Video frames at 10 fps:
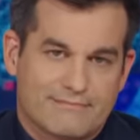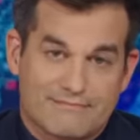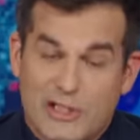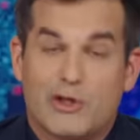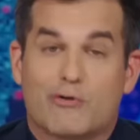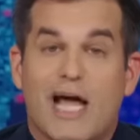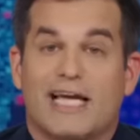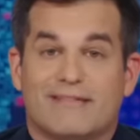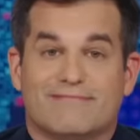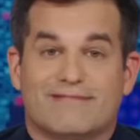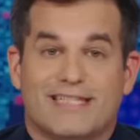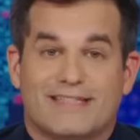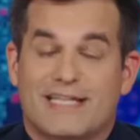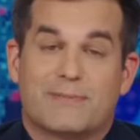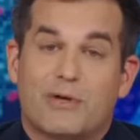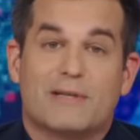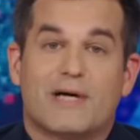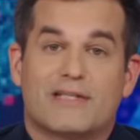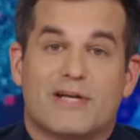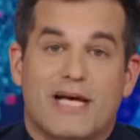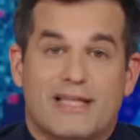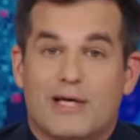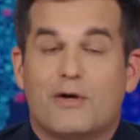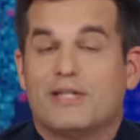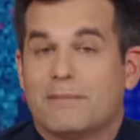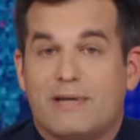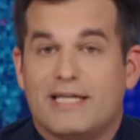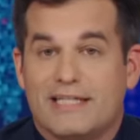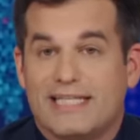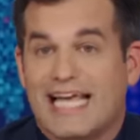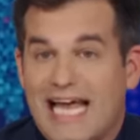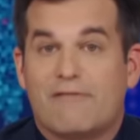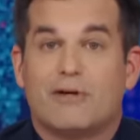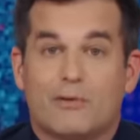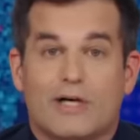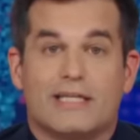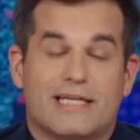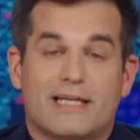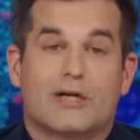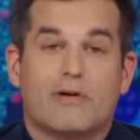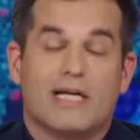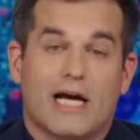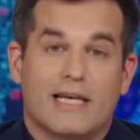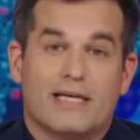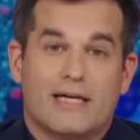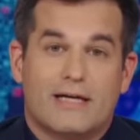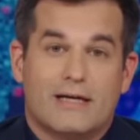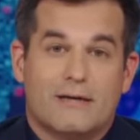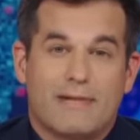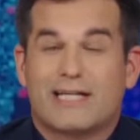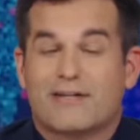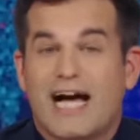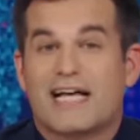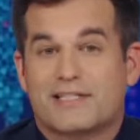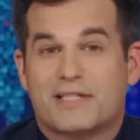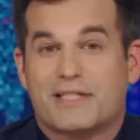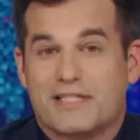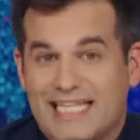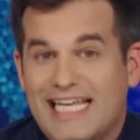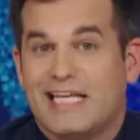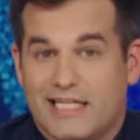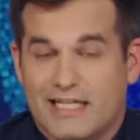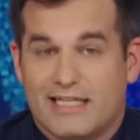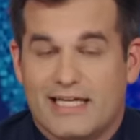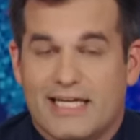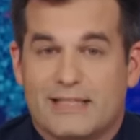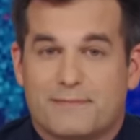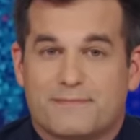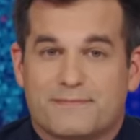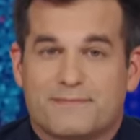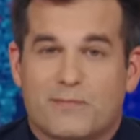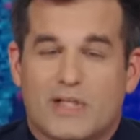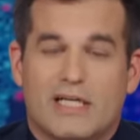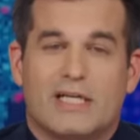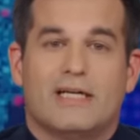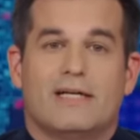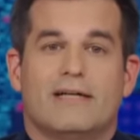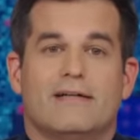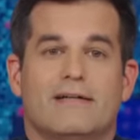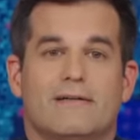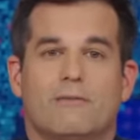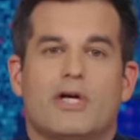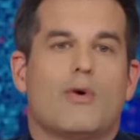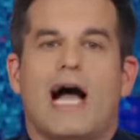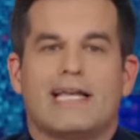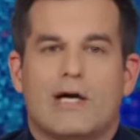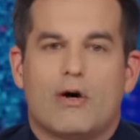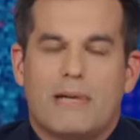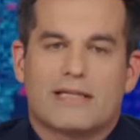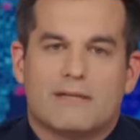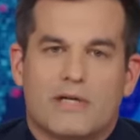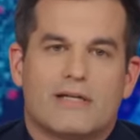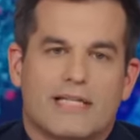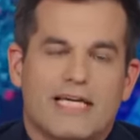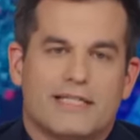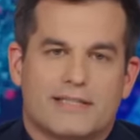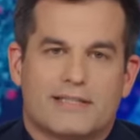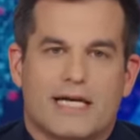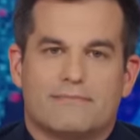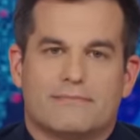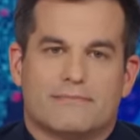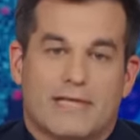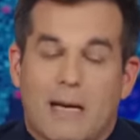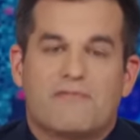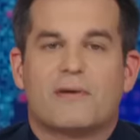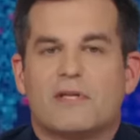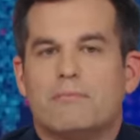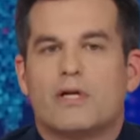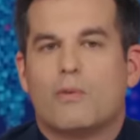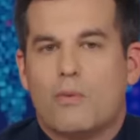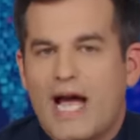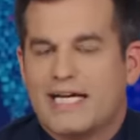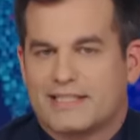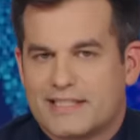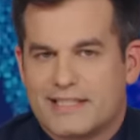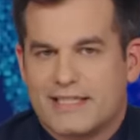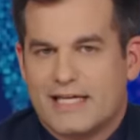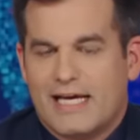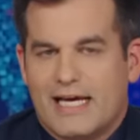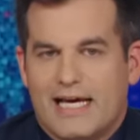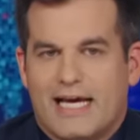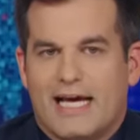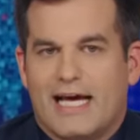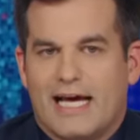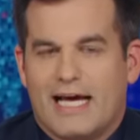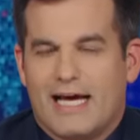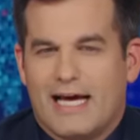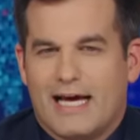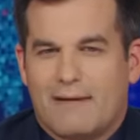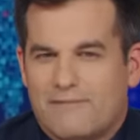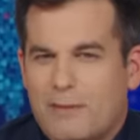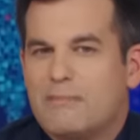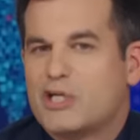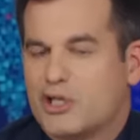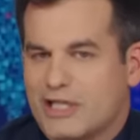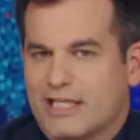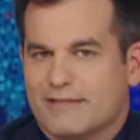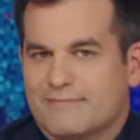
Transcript: And you're right. That's pretty much the only opinion everyone can agree on. Michael Kosta is an idiot. And what do I know about the Middle East? I'm from the Middle West. I'm from Michigan.